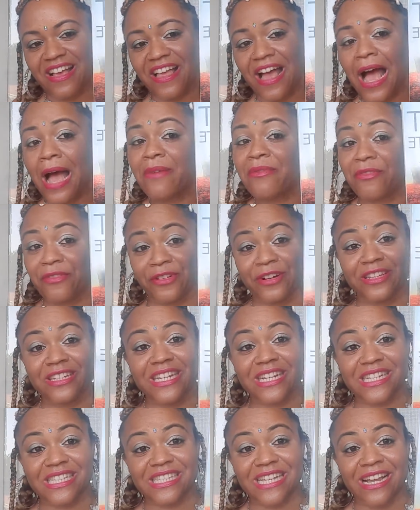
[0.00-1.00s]
I'm
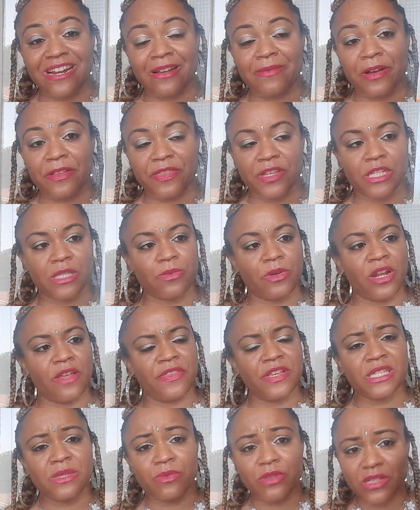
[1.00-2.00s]
really excited about this one, and
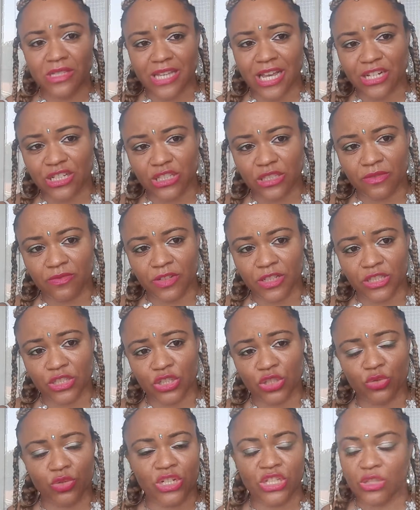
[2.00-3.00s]
this one is actually really
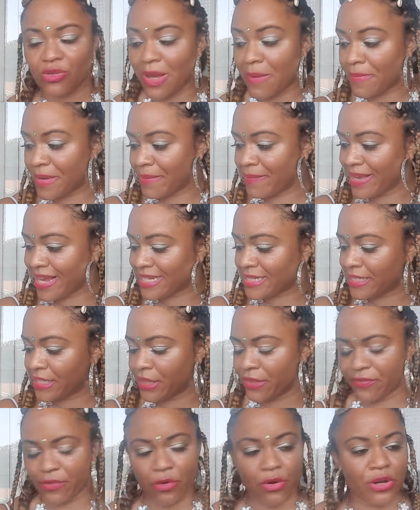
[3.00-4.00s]
short, so maybe I did
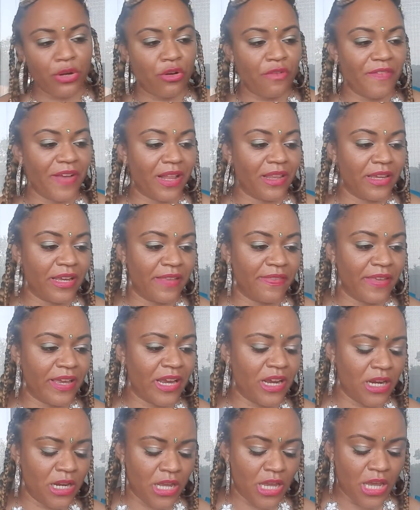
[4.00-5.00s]
throw a novella in
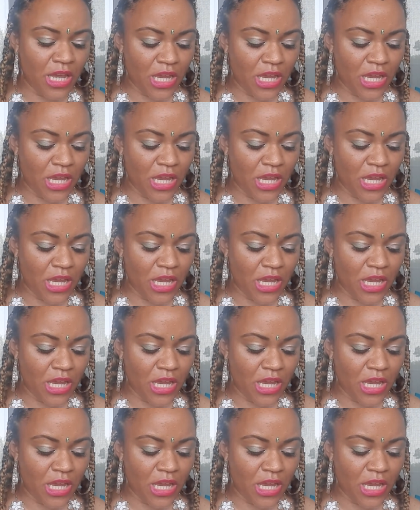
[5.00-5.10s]
there.